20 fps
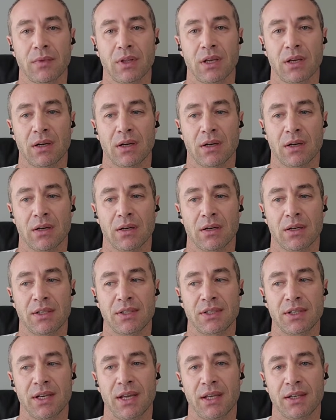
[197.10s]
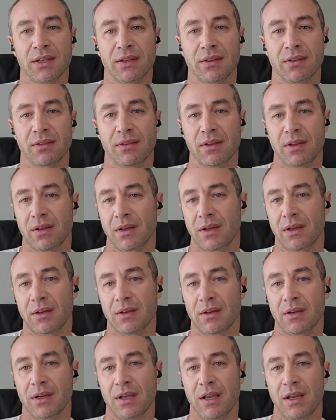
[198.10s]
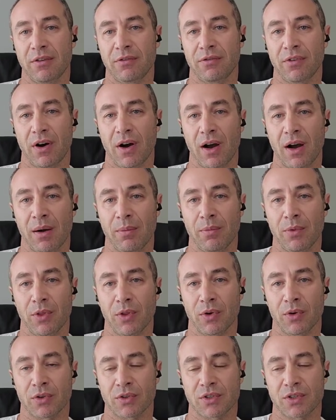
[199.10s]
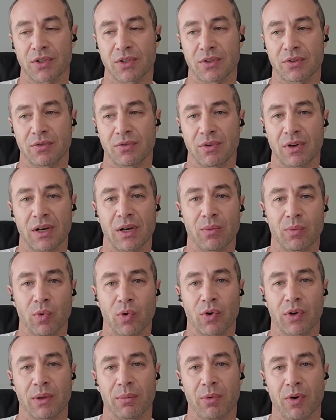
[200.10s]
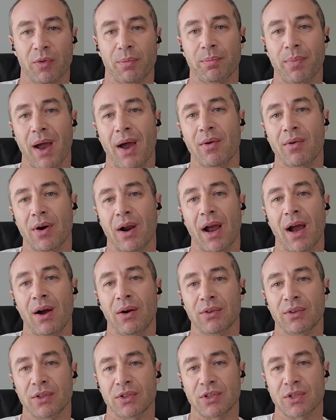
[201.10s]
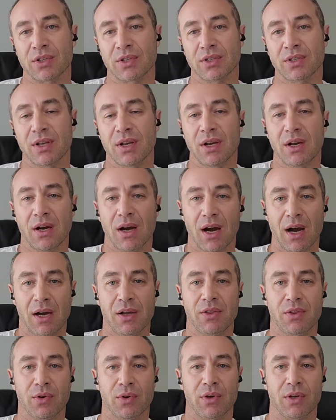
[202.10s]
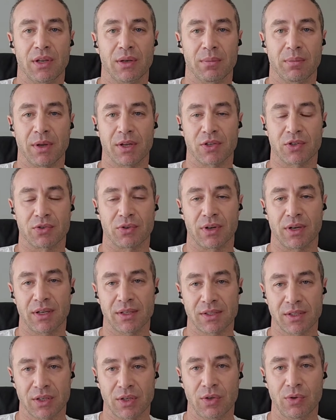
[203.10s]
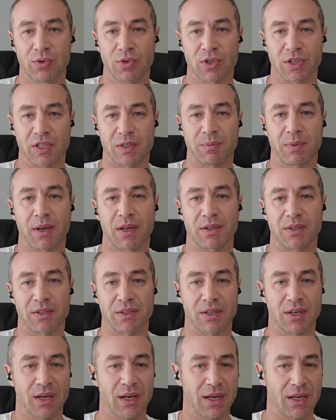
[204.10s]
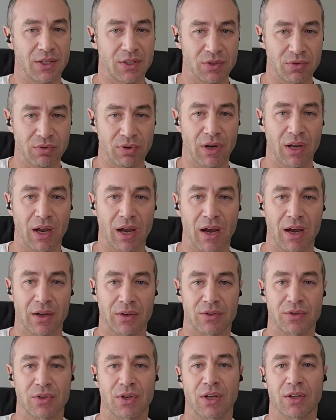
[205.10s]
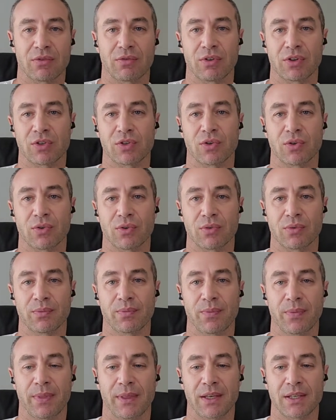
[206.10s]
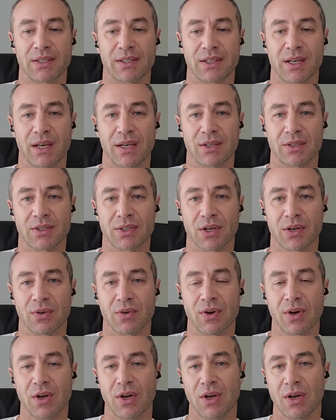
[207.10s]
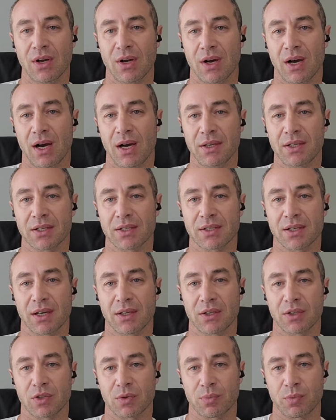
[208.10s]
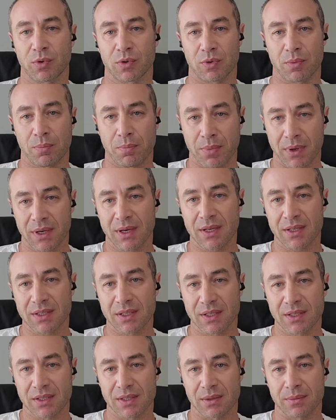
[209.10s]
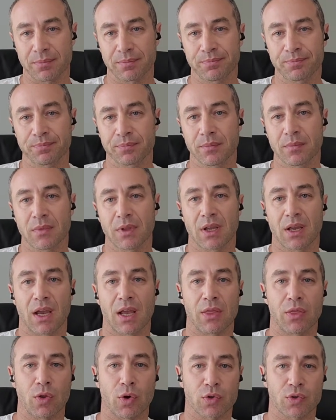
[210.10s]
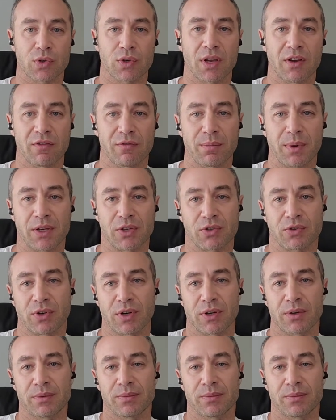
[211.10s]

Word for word: uh, indicated uh, if I'm not really worried about power outages, I don't need battery. It's a huge expense. It's really hard to get return these days. So I decided to put bigger system and not to have battery.